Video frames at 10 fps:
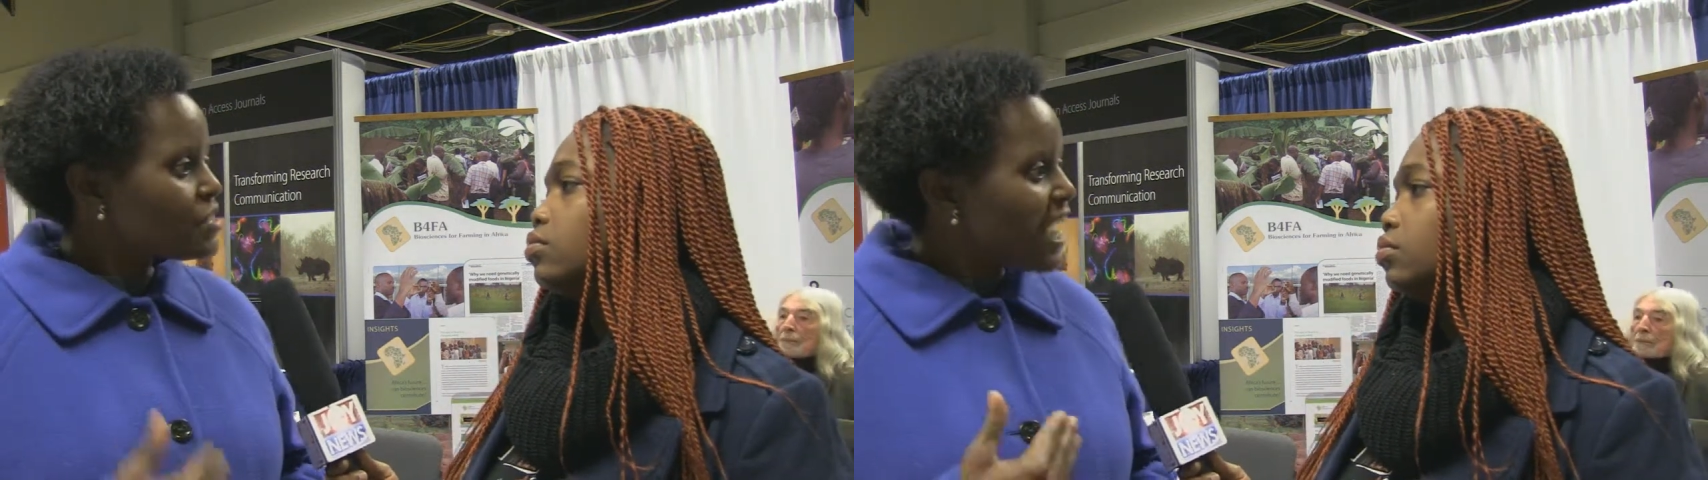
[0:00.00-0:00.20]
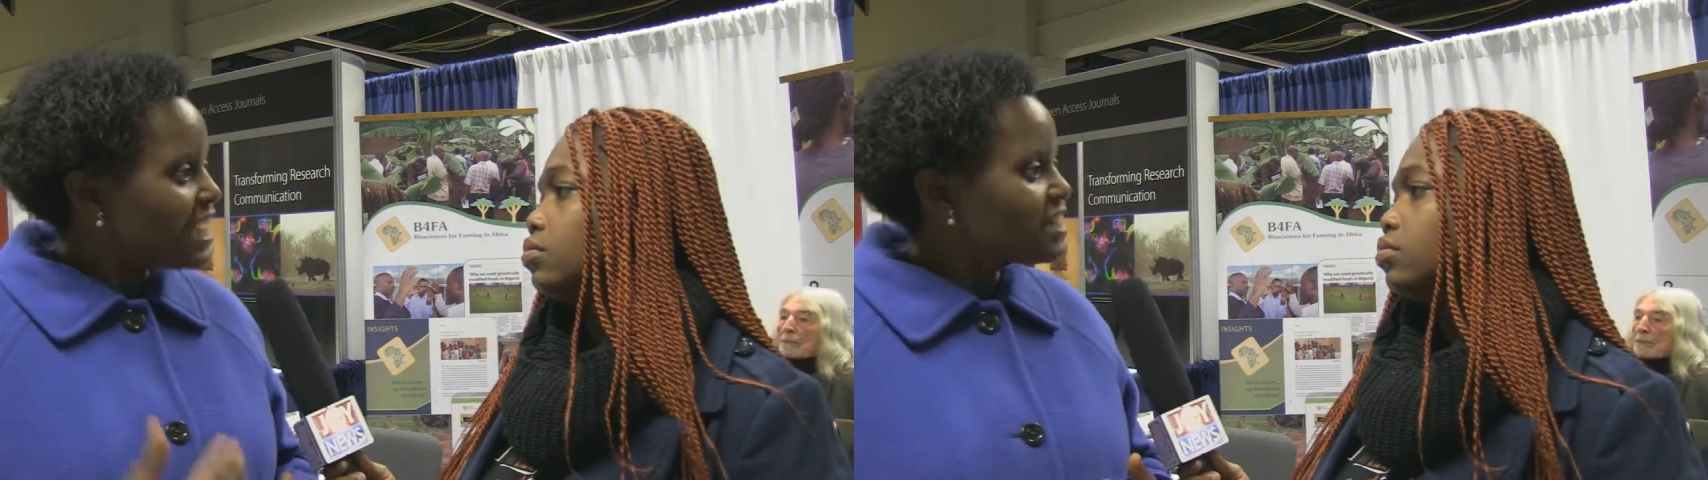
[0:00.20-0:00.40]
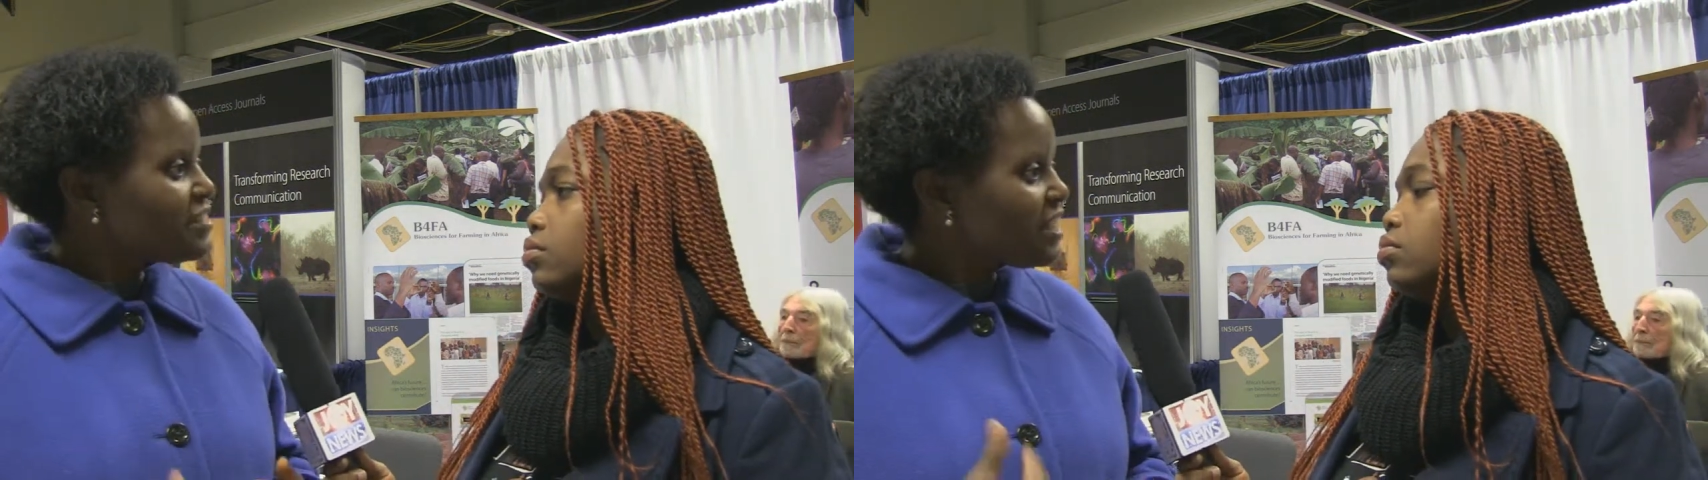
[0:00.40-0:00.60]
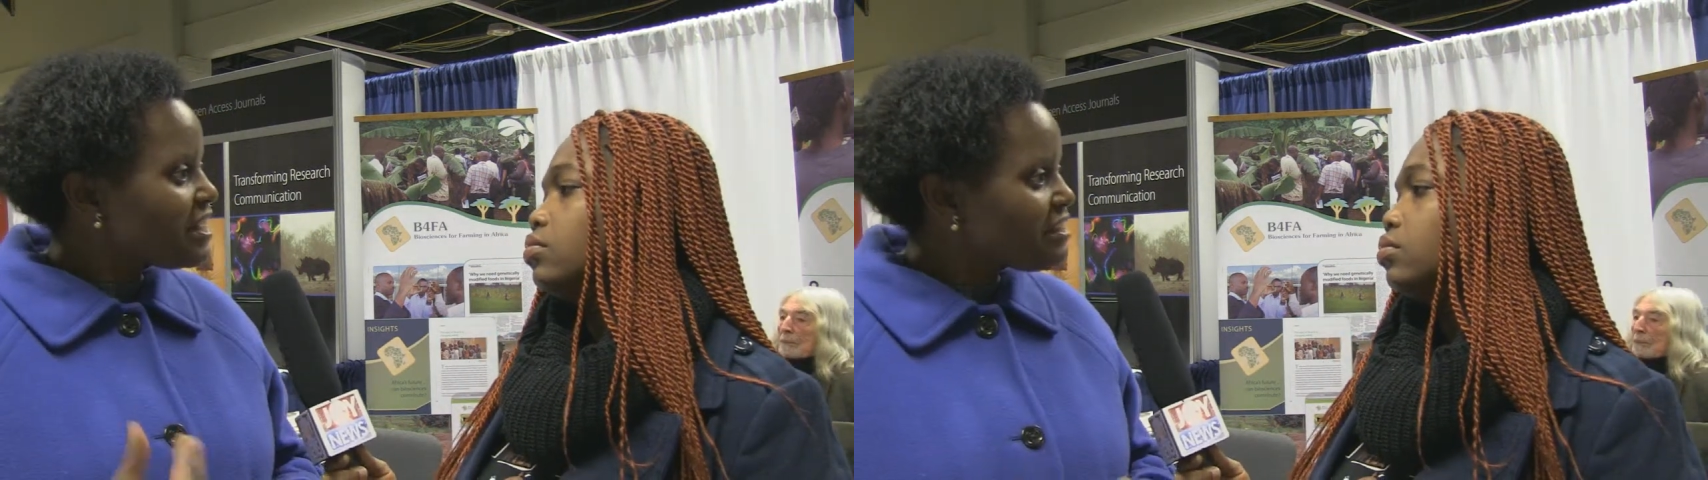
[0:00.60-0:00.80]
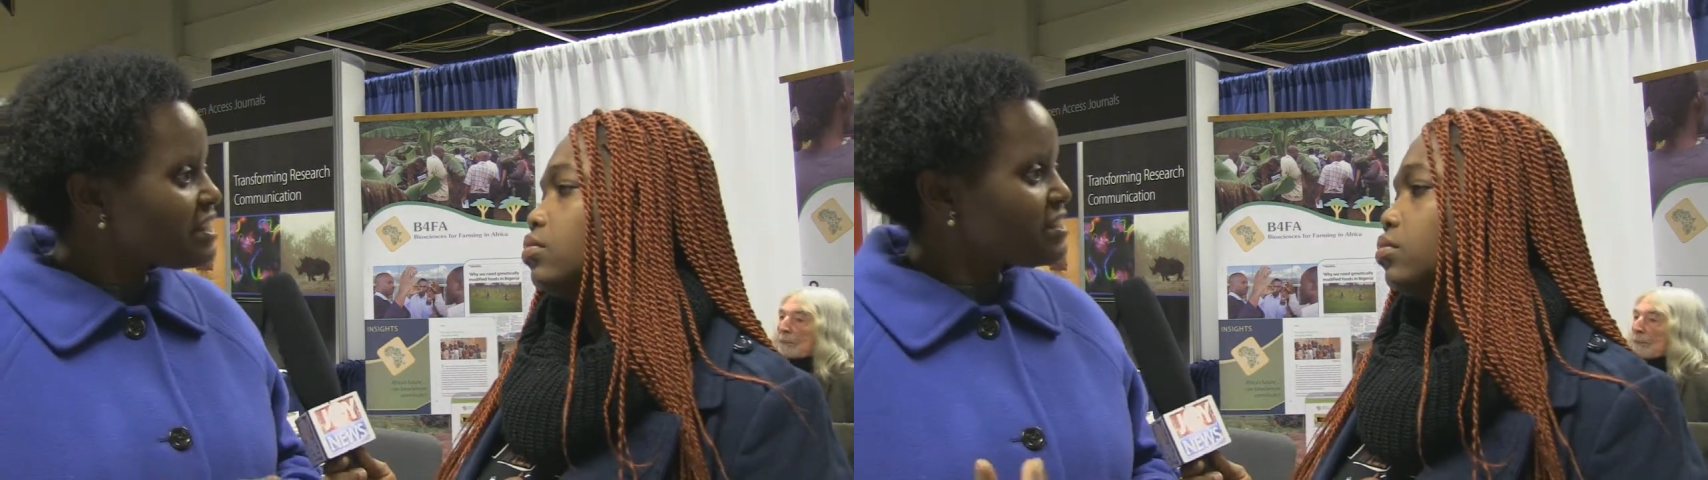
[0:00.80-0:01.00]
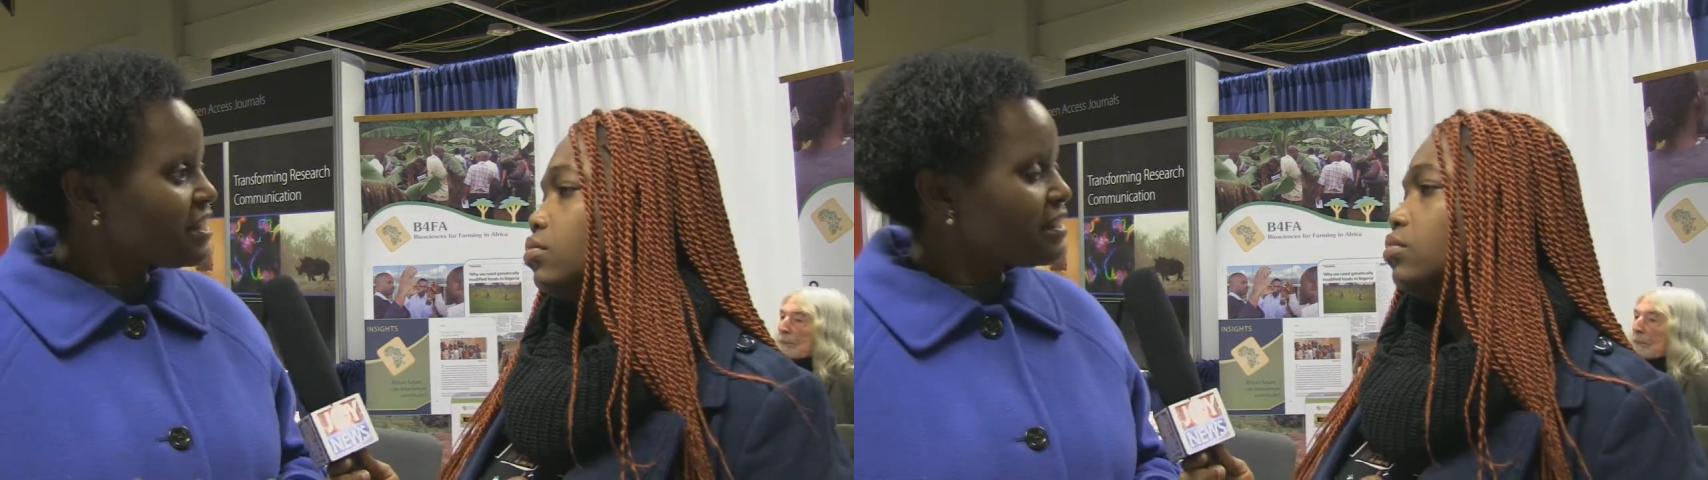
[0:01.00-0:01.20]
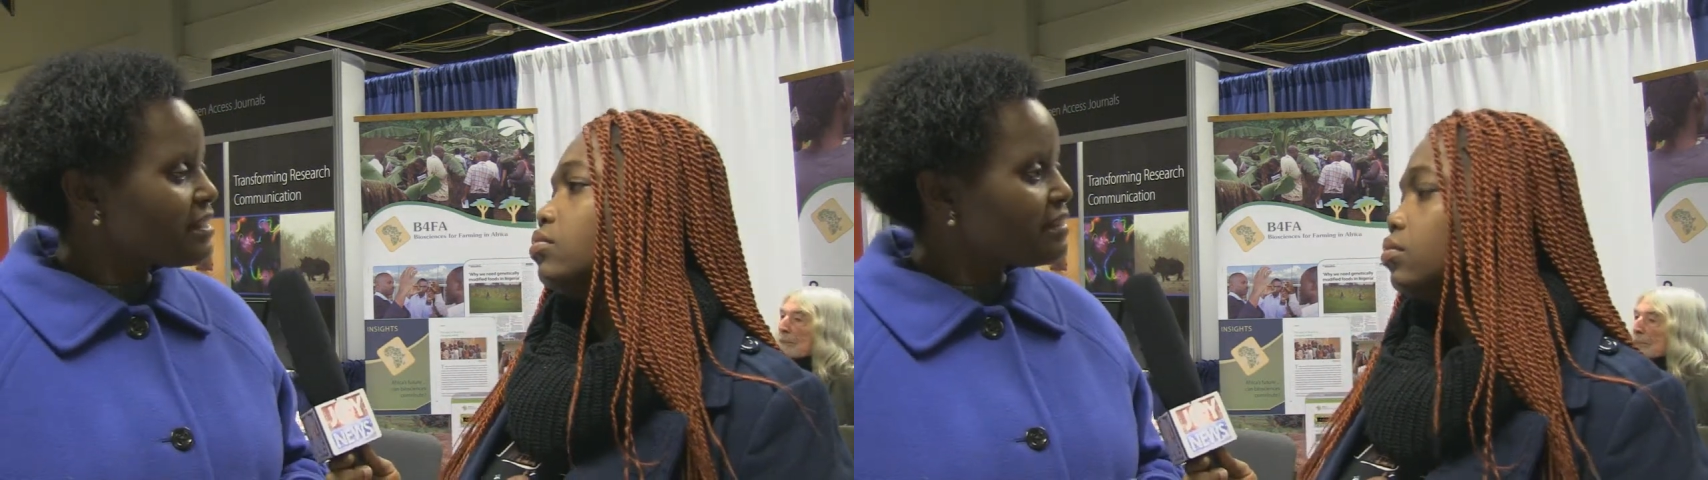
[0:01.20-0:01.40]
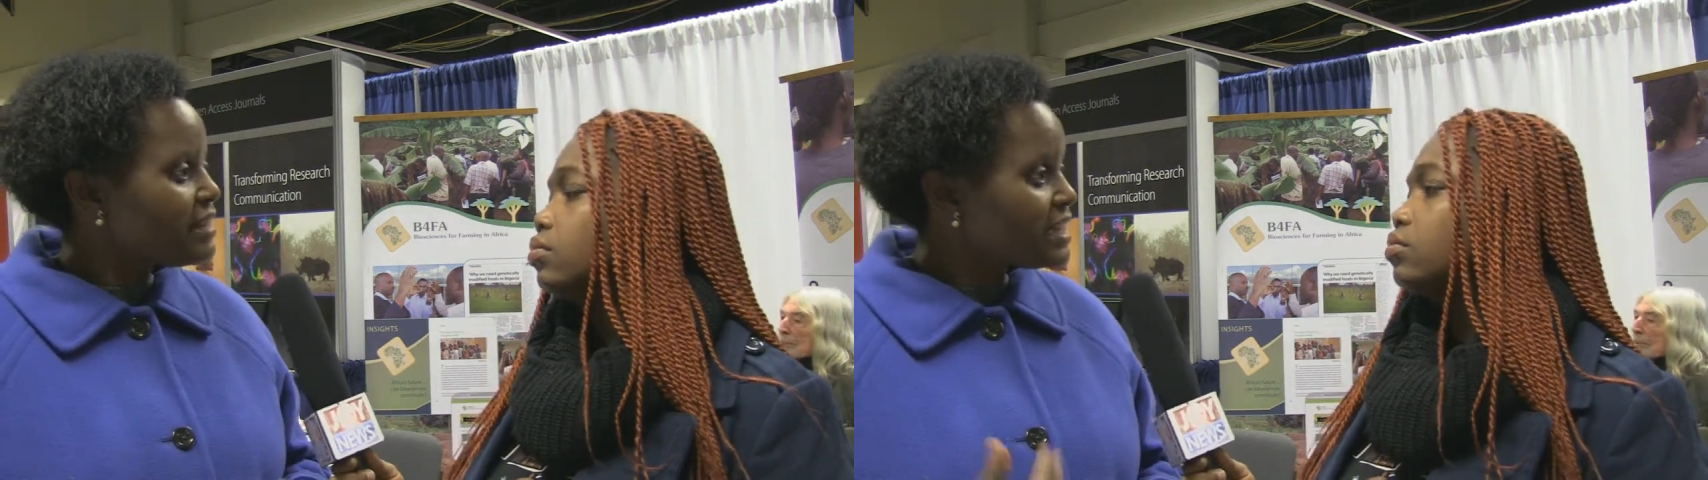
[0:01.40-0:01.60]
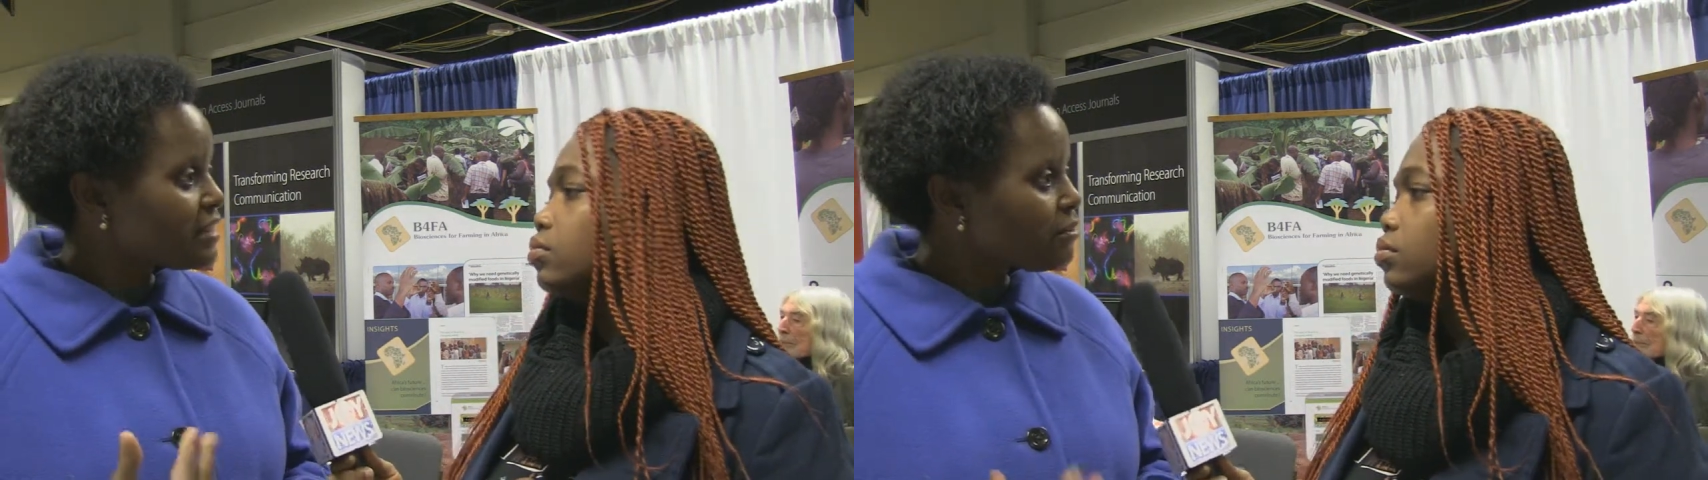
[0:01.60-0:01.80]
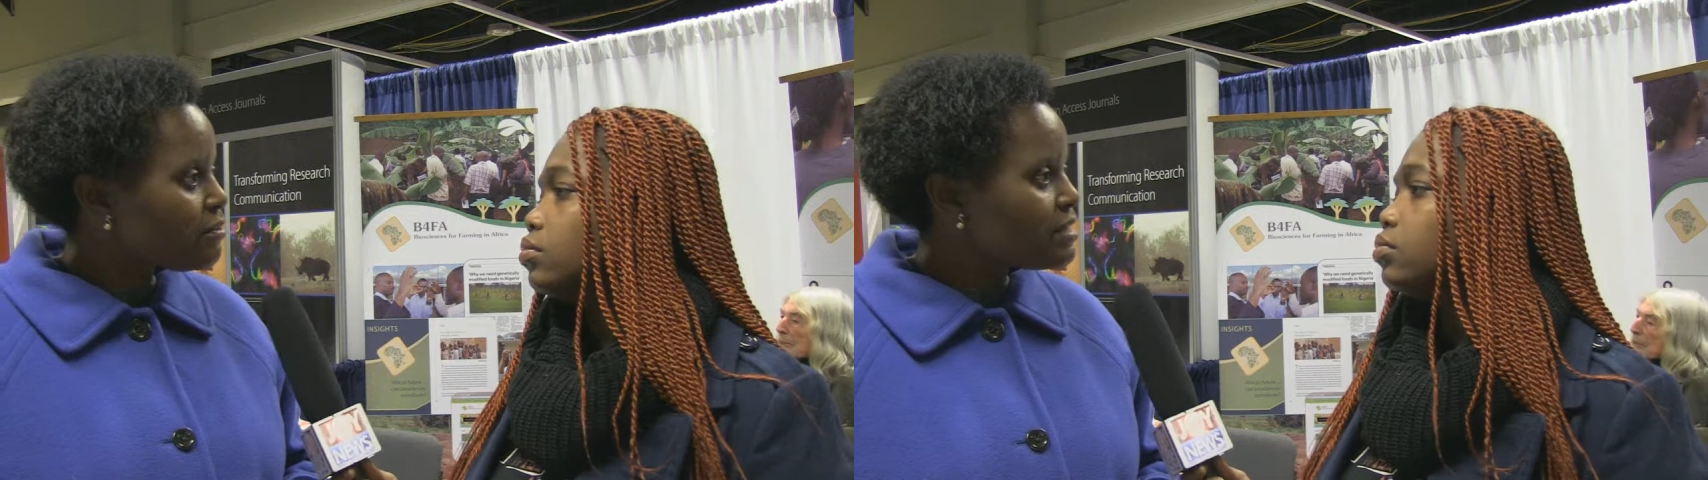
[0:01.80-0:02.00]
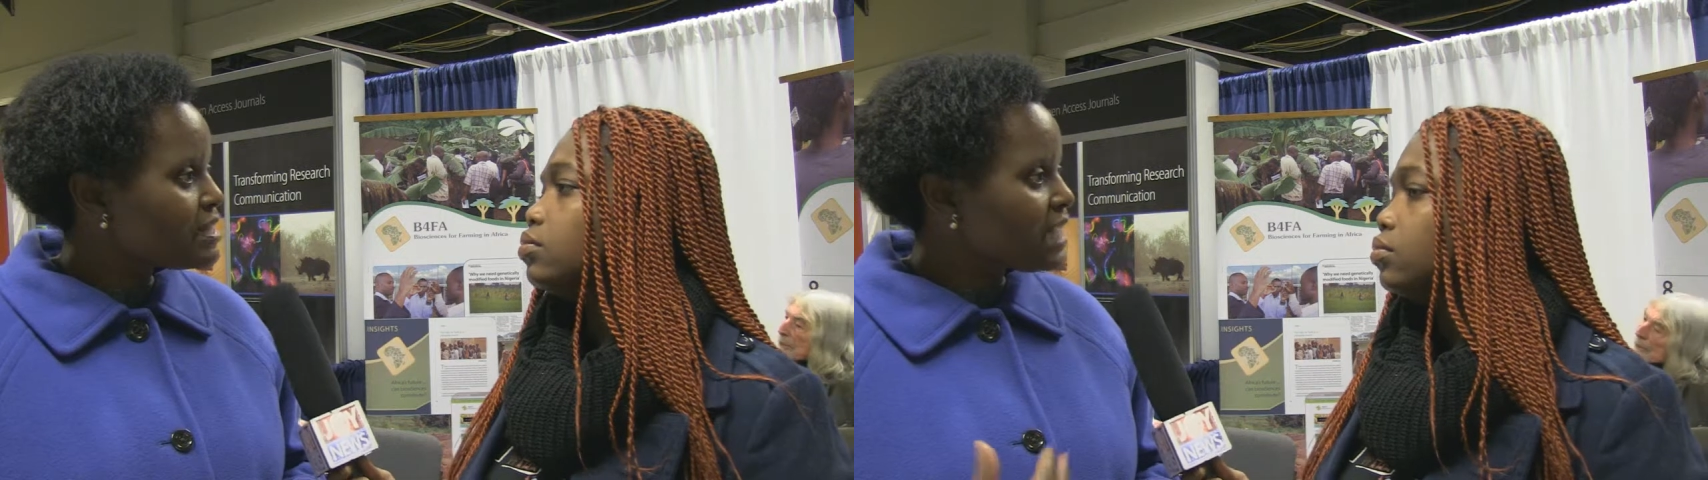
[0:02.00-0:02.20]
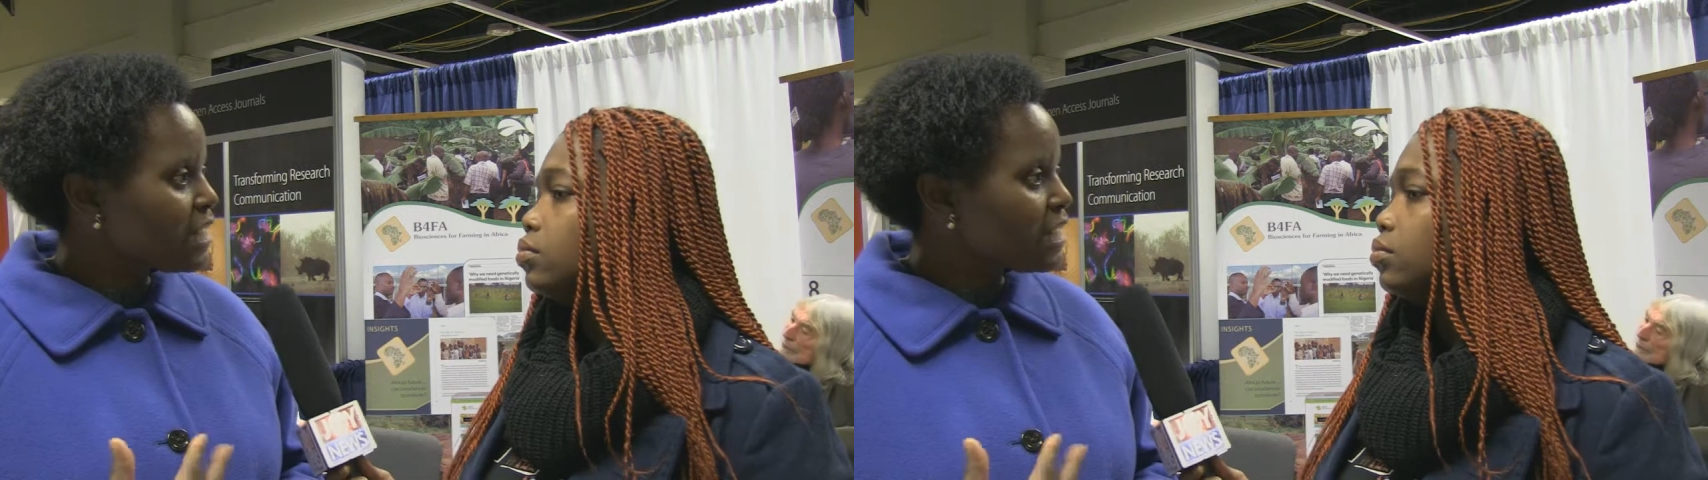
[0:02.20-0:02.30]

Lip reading: start generating the technologies